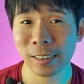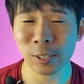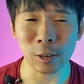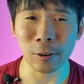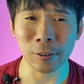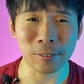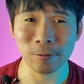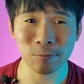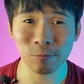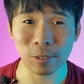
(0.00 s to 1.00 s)
So
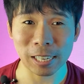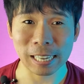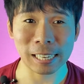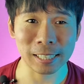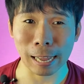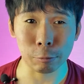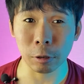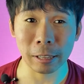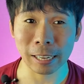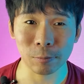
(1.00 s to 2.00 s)
this has
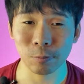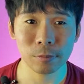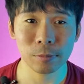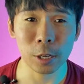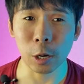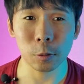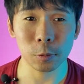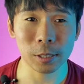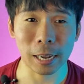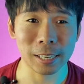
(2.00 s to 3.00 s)
absolutely no
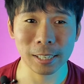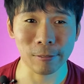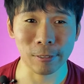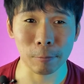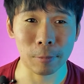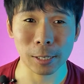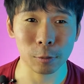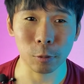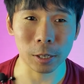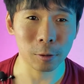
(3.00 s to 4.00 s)
scientific base
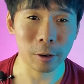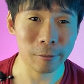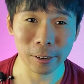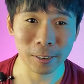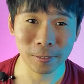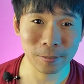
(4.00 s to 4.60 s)
whatsoever.